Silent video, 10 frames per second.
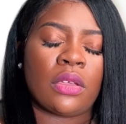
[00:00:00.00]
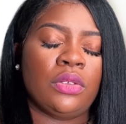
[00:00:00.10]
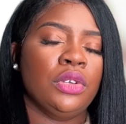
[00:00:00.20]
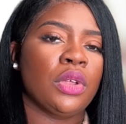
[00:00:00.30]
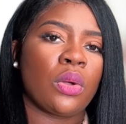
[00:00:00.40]

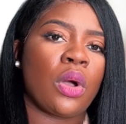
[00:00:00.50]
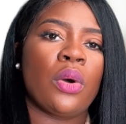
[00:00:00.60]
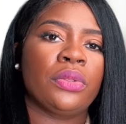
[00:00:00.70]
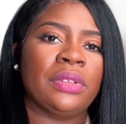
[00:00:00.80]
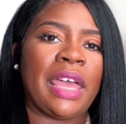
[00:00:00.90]
You don't go
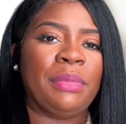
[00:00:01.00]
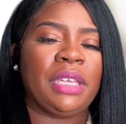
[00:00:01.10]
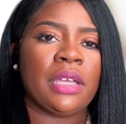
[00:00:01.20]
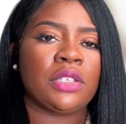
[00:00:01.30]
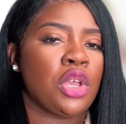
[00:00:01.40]
through that
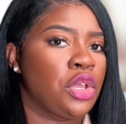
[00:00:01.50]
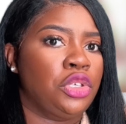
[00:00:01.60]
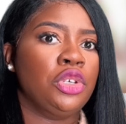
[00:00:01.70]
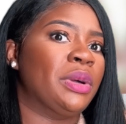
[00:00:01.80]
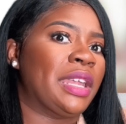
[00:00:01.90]
because
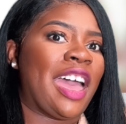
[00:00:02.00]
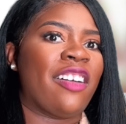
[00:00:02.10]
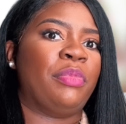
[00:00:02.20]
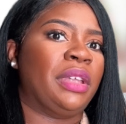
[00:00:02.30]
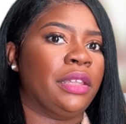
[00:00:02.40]
you want to
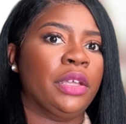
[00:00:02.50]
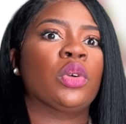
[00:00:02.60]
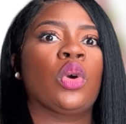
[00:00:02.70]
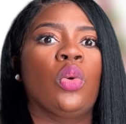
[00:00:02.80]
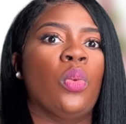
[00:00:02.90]
have
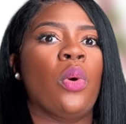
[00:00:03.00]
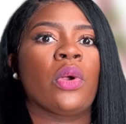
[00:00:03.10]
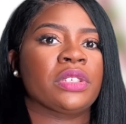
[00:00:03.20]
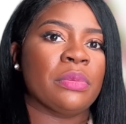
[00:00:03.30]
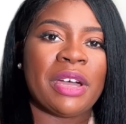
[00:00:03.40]
political
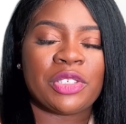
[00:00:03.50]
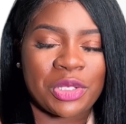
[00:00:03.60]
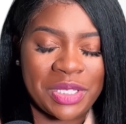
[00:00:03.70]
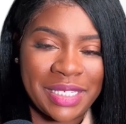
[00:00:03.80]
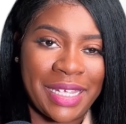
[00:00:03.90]
wars about your
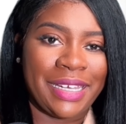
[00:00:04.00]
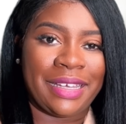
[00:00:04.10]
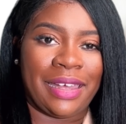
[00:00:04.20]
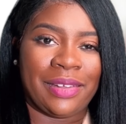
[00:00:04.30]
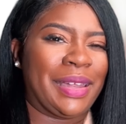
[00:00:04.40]
skin
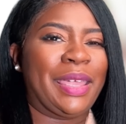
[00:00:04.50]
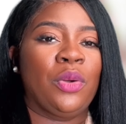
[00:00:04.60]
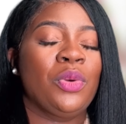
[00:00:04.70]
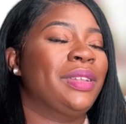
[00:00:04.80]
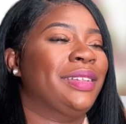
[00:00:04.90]
color. Like,
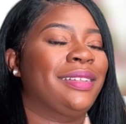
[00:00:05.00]
who